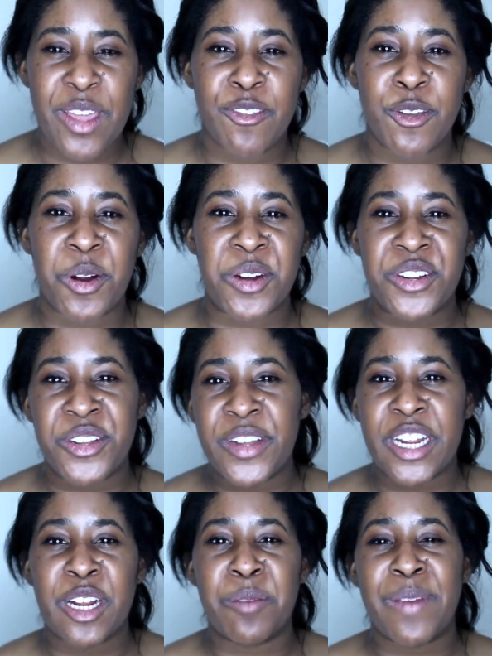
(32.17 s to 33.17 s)
If you are new
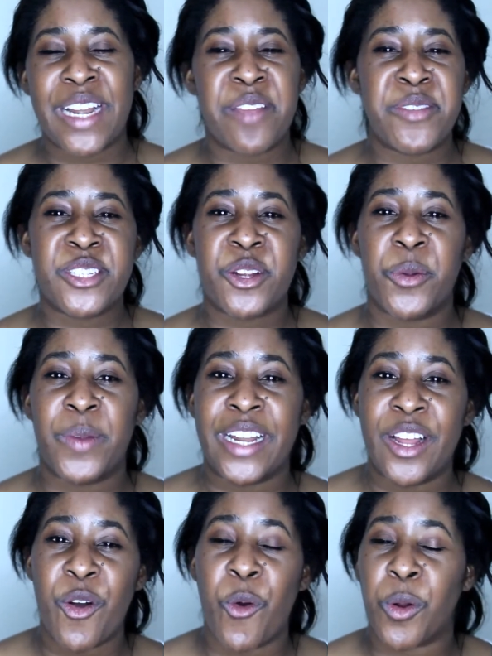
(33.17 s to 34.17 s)
here, my name is
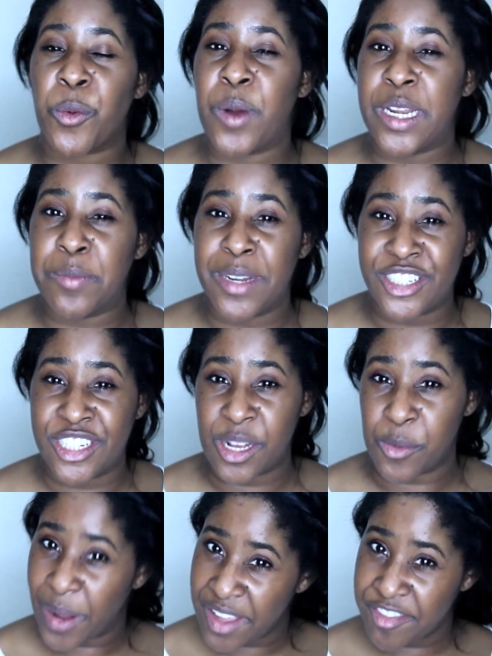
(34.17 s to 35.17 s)
Corina, or One
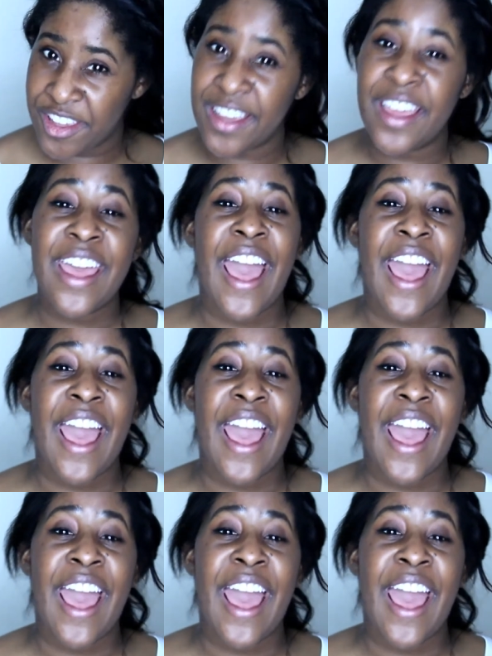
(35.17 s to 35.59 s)
Budgeting Wifey.